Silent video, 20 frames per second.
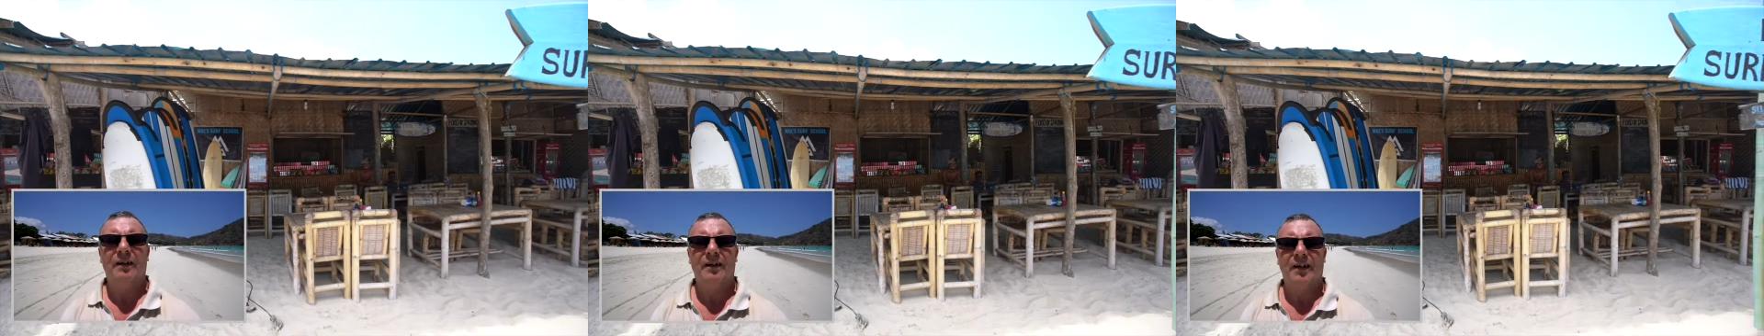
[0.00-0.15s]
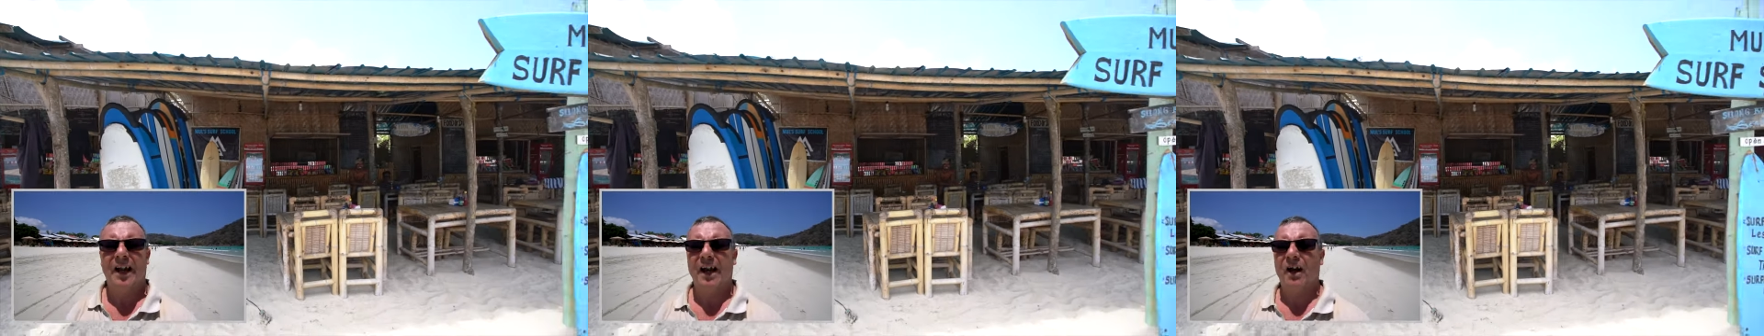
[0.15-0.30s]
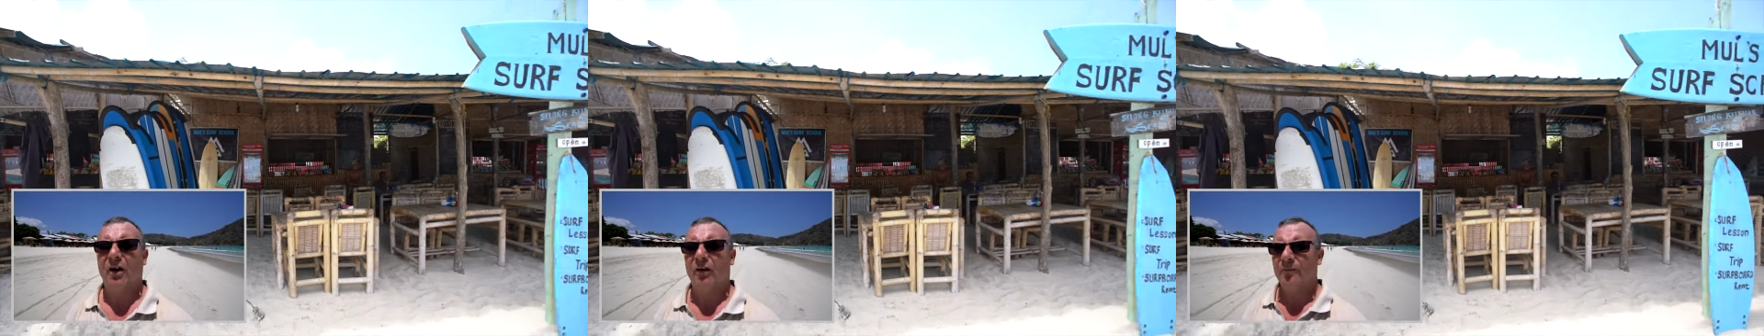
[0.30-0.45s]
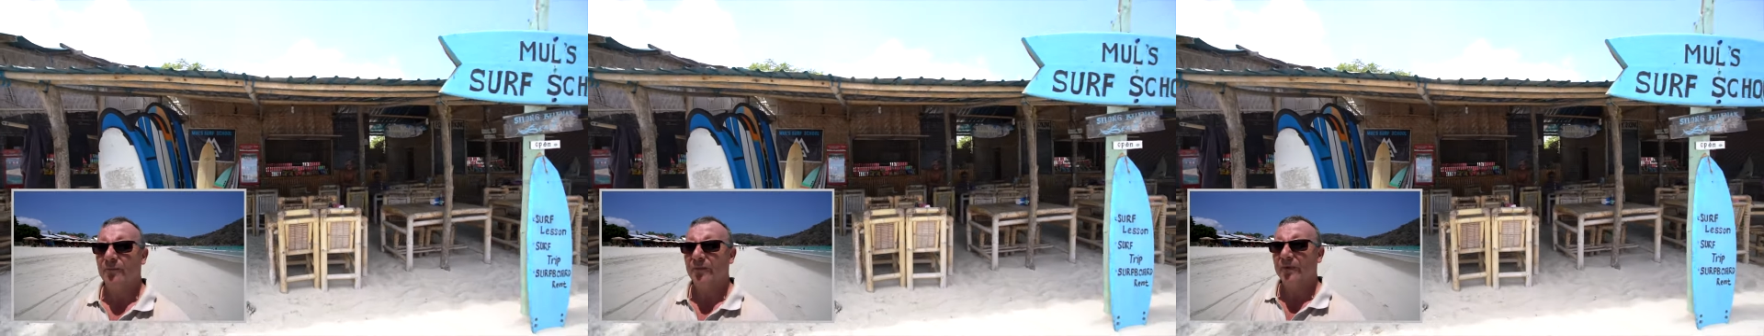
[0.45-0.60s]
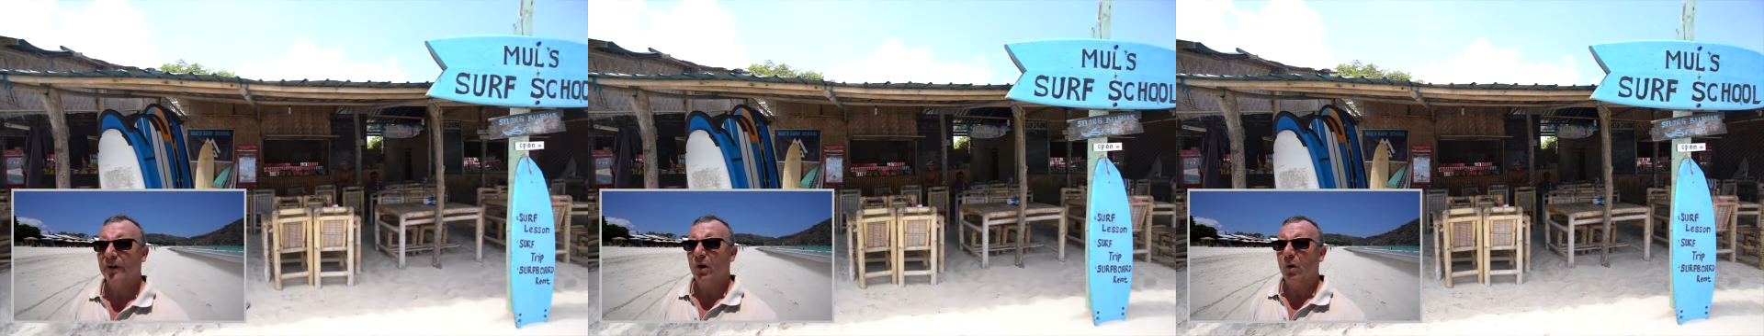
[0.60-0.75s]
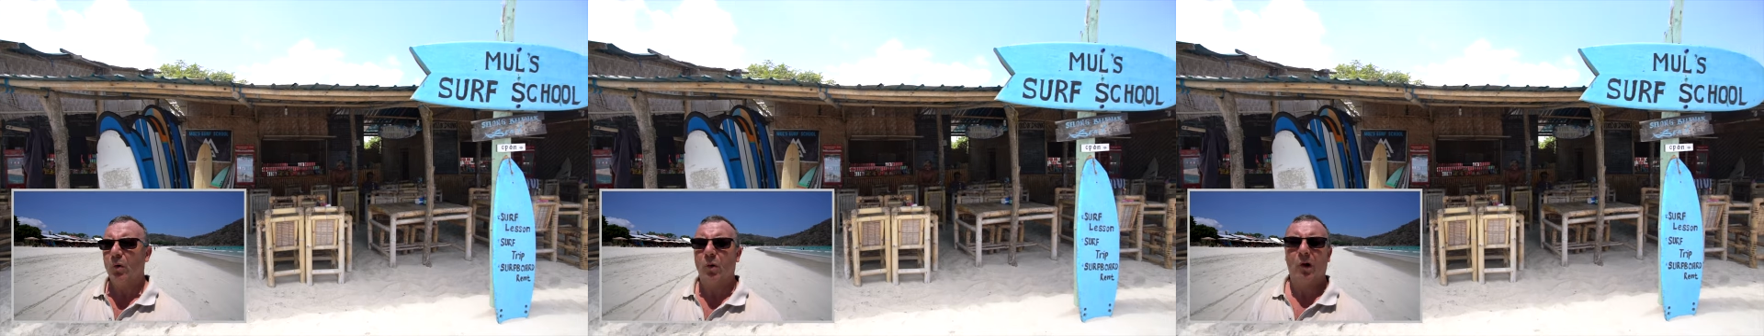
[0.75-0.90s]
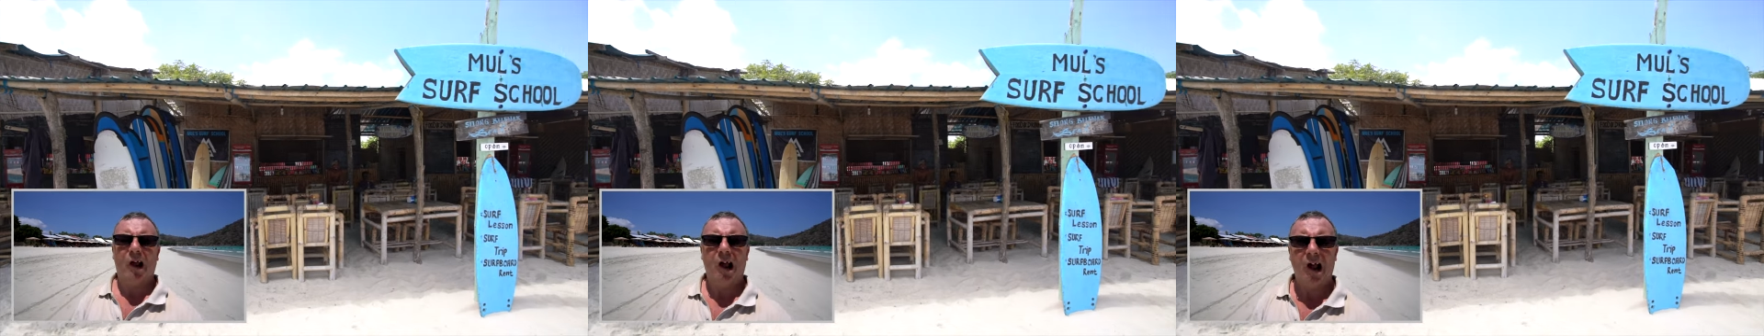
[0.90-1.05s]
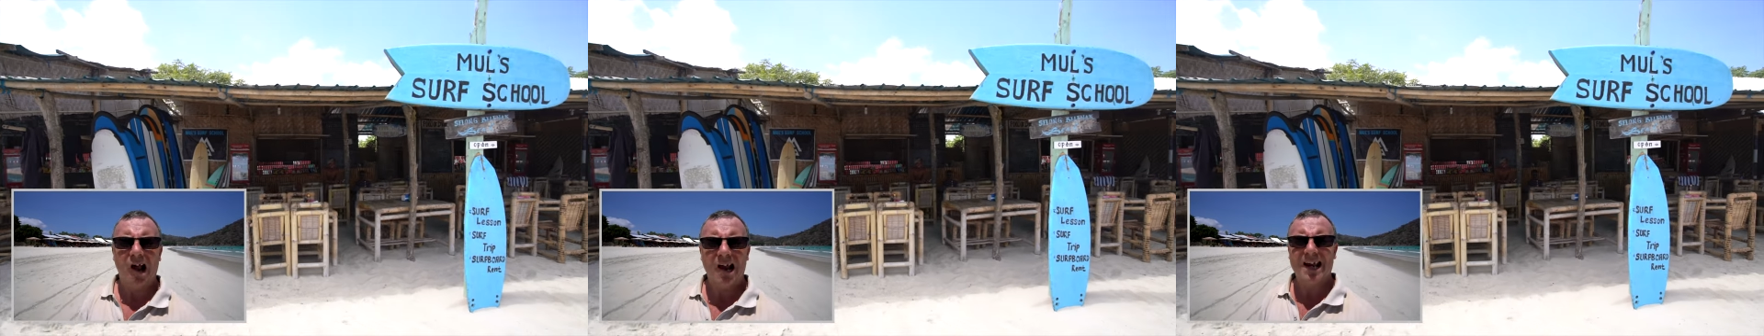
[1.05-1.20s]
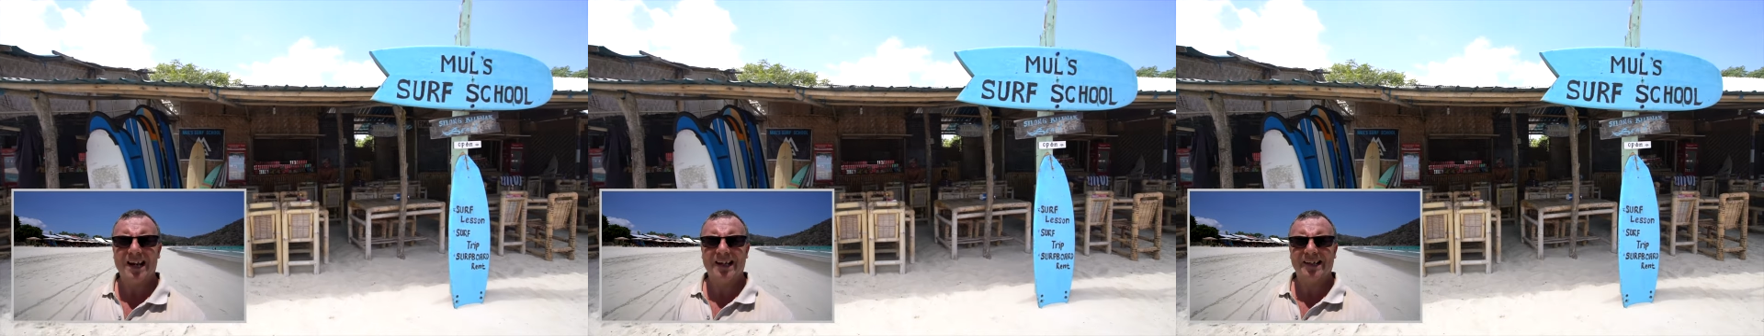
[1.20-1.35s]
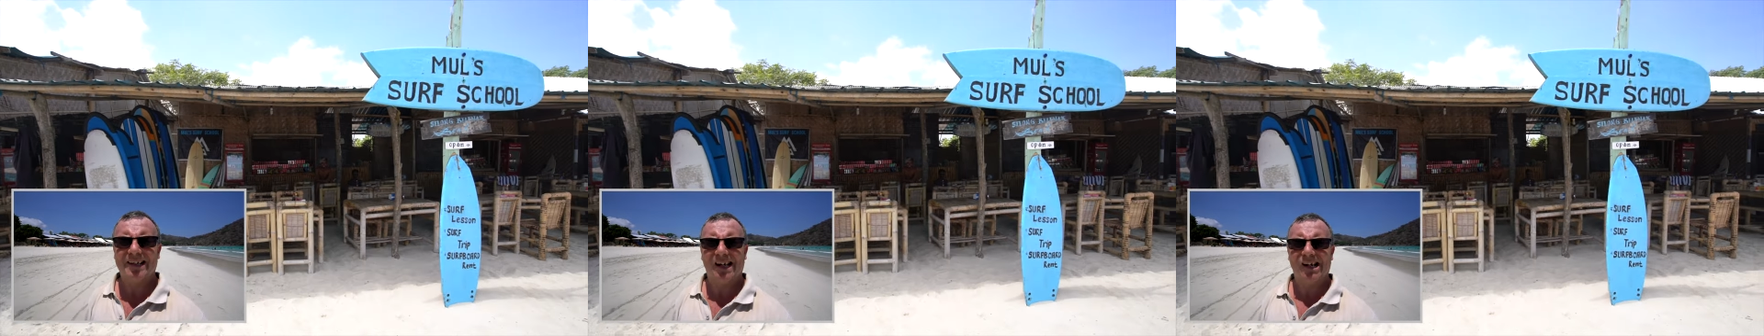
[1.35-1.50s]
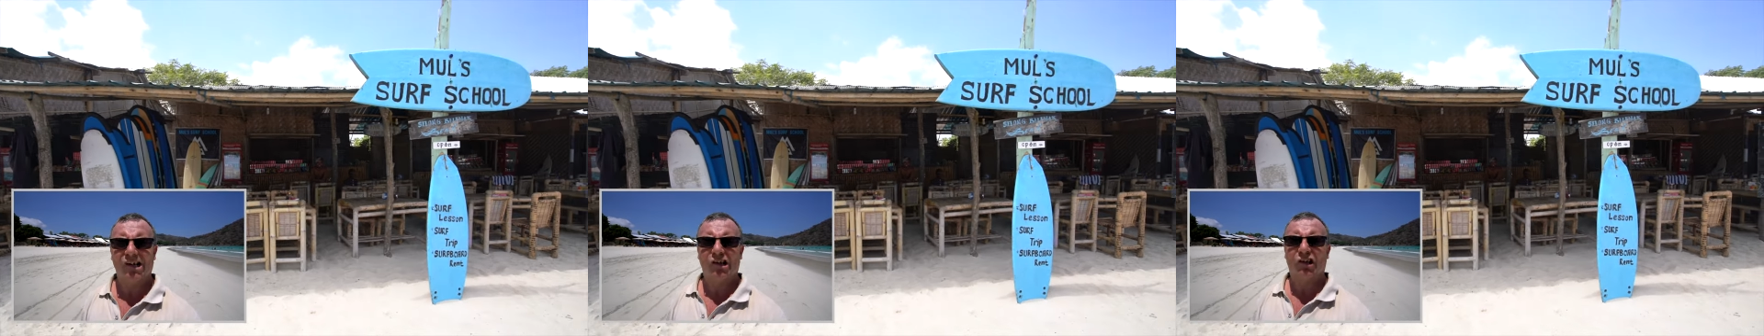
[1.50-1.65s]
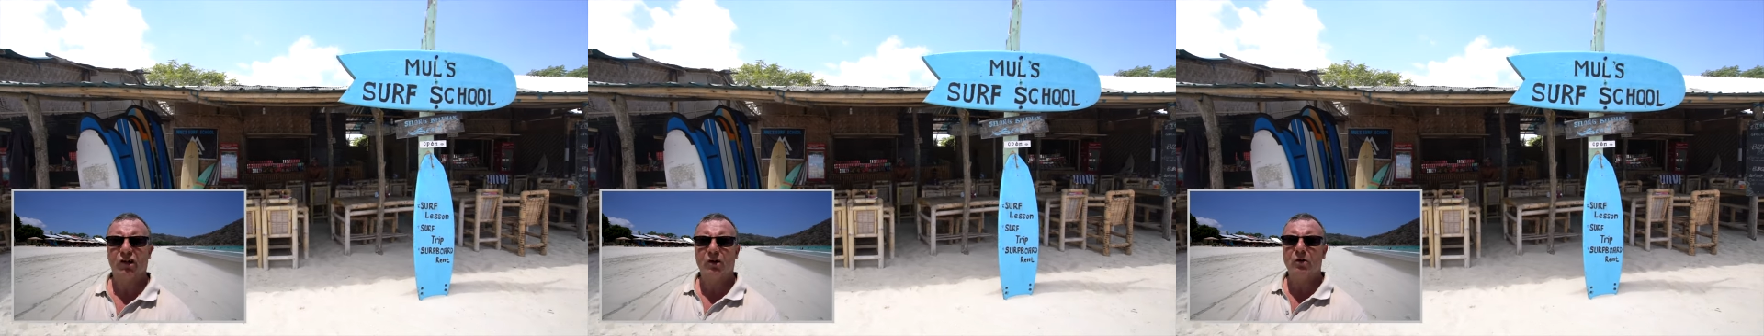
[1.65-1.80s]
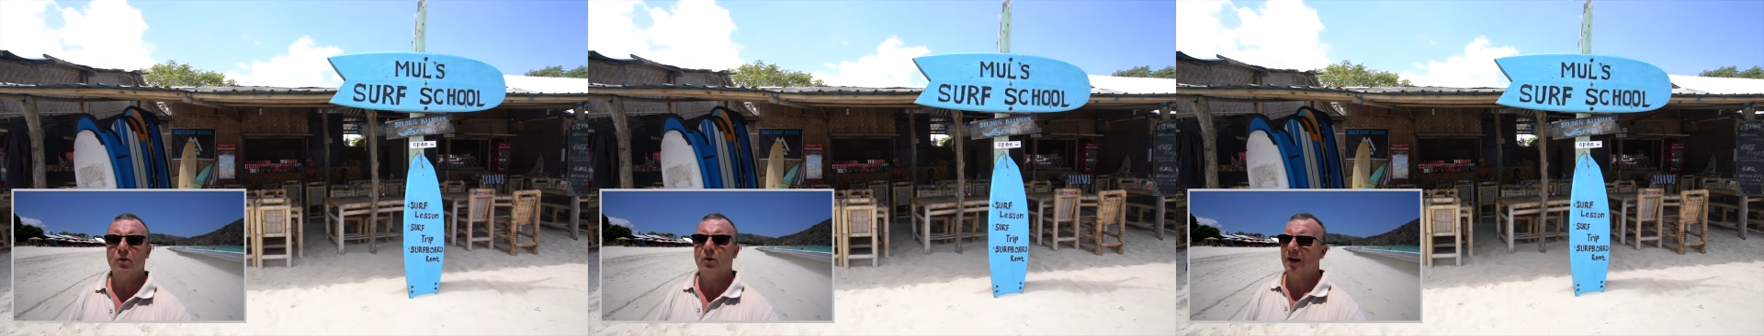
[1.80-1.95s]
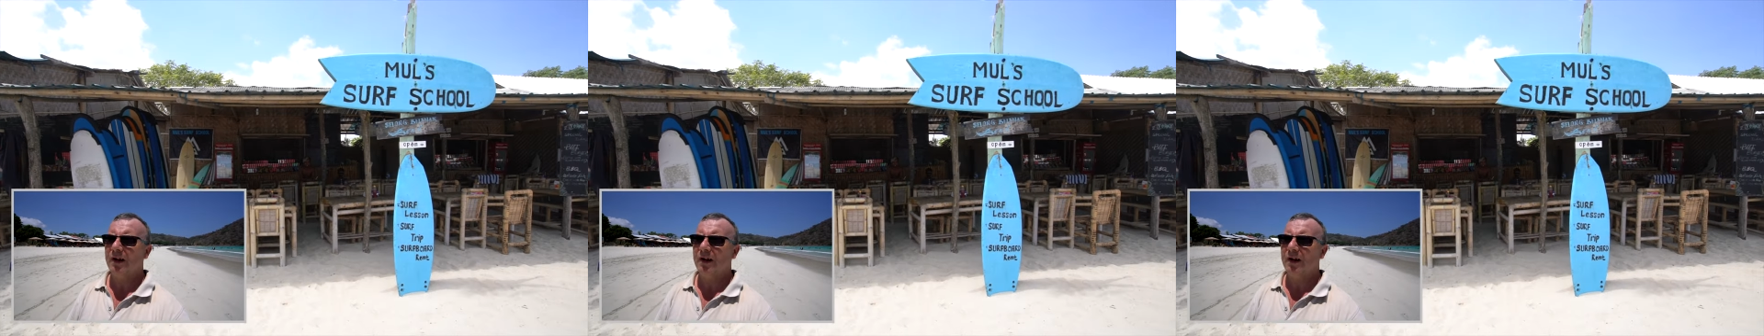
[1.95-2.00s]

Now, what I intend to do,